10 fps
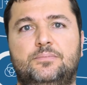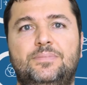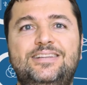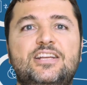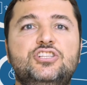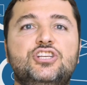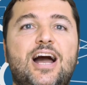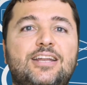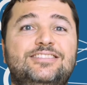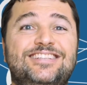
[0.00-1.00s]
But the
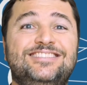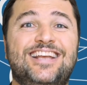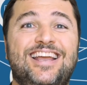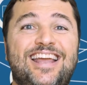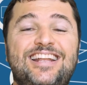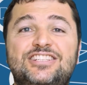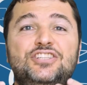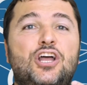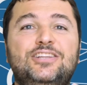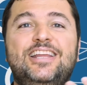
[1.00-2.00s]
challenge is, it's
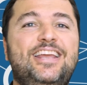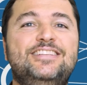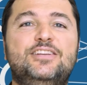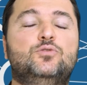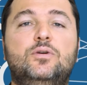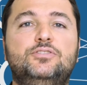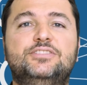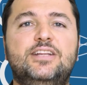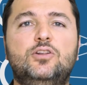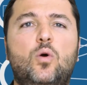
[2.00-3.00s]
not easy to
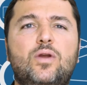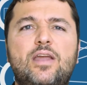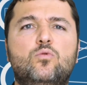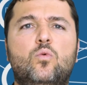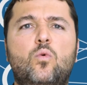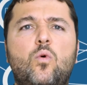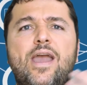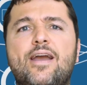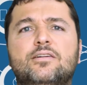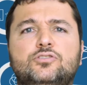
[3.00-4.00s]
understand, okay,
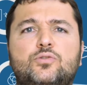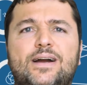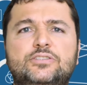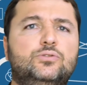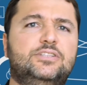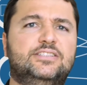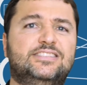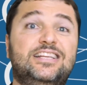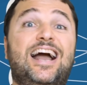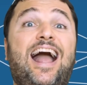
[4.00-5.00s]
where do I do
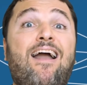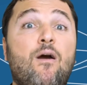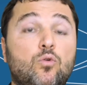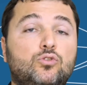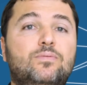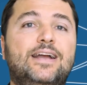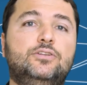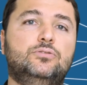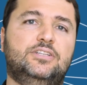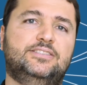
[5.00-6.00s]
this? How do I
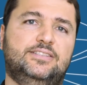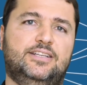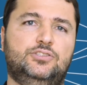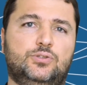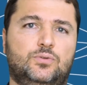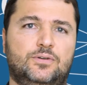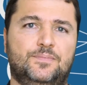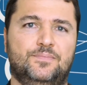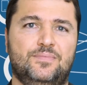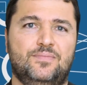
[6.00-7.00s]
do this in the tool?
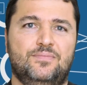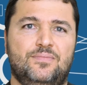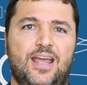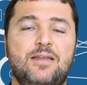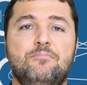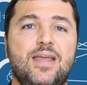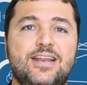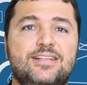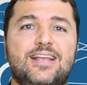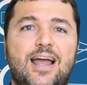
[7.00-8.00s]
And
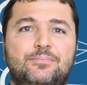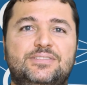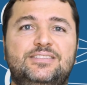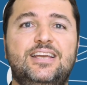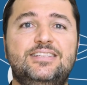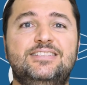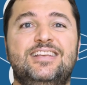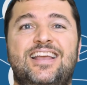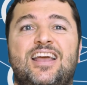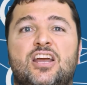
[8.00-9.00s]
many times this
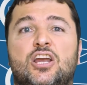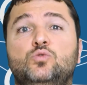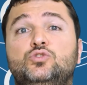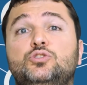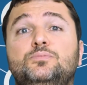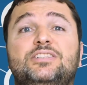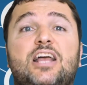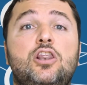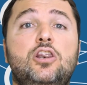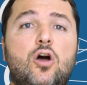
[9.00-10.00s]
consumes
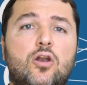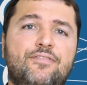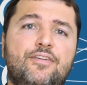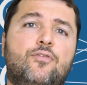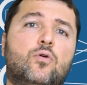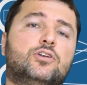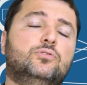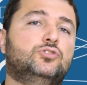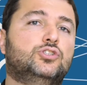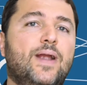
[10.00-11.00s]
a lot of effort
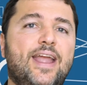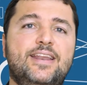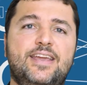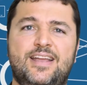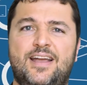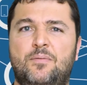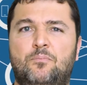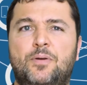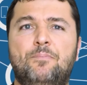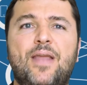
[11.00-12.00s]
on training,
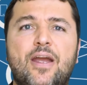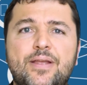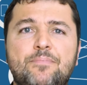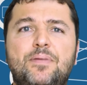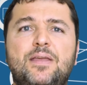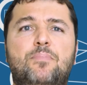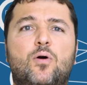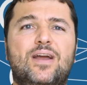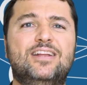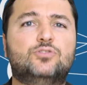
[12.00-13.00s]
preparing
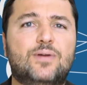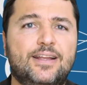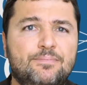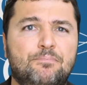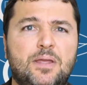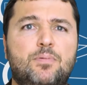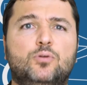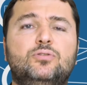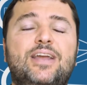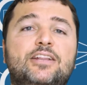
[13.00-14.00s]
people, and trying people
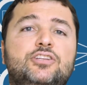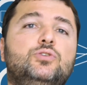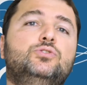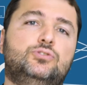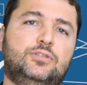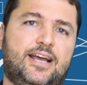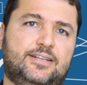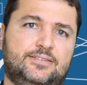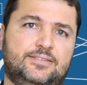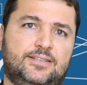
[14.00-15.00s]
to get used to that.